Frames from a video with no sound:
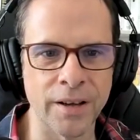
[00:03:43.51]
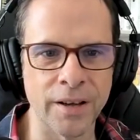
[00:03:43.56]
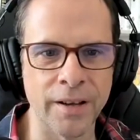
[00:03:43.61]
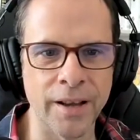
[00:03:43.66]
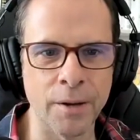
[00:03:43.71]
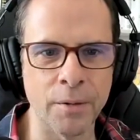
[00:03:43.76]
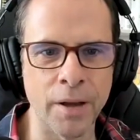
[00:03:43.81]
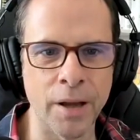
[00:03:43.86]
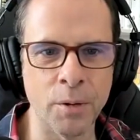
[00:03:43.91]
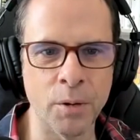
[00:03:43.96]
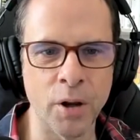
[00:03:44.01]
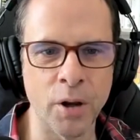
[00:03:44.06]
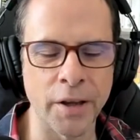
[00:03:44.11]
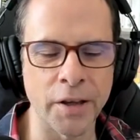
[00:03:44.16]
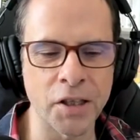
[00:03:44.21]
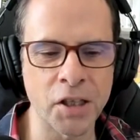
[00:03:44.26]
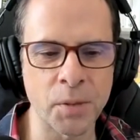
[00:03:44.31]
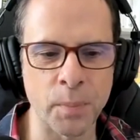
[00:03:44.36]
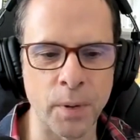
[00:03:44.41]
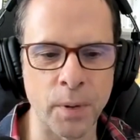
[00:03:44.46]
How would I
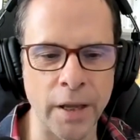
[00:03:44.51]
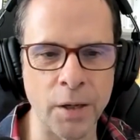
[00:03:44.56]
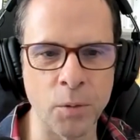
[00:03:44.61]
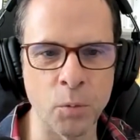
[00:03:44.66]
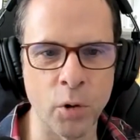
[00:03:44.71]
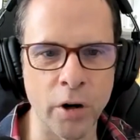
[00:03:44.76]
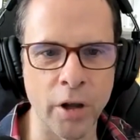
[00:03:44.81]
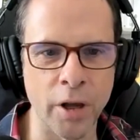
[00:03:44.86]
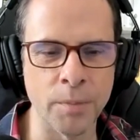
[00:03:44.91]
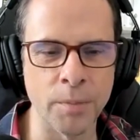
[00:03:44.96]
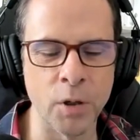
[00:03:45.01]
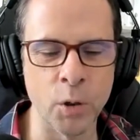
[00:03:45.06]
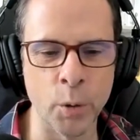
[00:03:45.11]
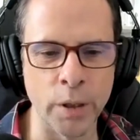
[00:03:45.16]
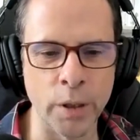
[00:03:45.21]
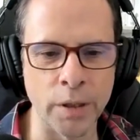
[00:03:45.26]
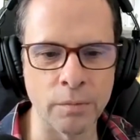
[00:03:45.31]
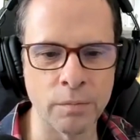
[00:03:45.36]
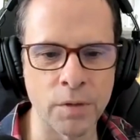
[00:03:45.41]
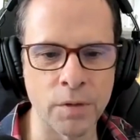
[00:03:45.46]
explain what I'm
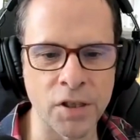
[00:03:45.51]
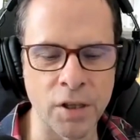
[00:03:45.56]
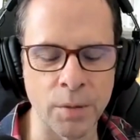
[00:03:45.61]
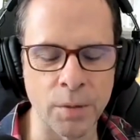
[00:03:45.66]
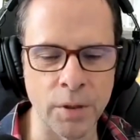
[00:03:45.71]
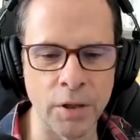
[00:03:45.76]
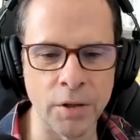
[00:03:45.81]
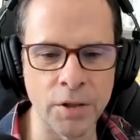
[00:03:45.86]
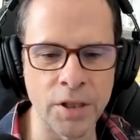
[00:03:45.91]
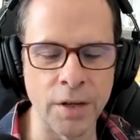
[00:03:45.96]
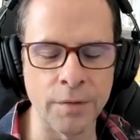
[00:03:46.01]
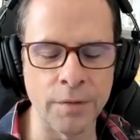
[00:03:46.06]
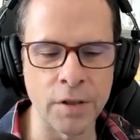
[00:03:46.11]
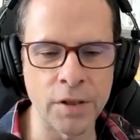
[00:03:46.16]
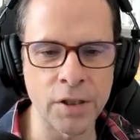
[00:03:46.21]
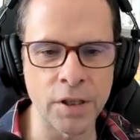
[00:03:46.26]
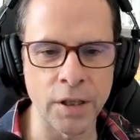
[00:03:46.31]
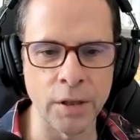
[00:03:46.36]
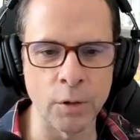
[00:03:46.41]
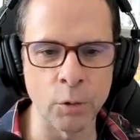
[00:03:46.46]
doing to somebody who's never
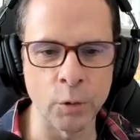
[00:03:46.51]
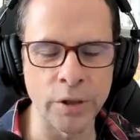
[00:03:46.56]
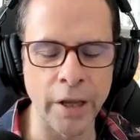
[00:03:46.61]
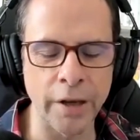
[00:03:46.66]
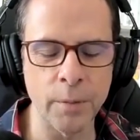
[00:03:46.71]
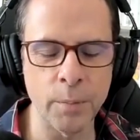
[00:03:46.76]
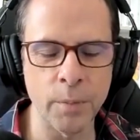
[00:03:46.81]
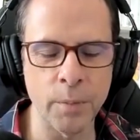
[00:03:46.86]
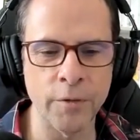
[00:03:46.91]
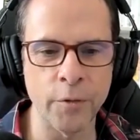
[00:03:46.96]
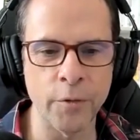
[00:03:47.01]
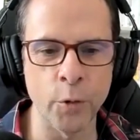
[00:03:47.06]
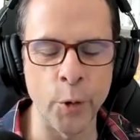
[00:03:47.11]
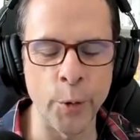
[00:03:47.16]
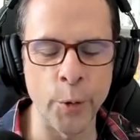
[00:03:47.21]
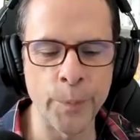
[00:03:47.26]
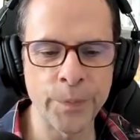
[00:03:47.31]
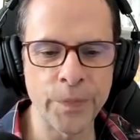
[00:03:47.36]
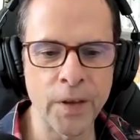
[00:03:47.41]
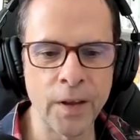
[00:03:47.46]
seen or done it
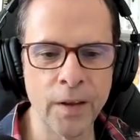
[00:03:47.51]
before?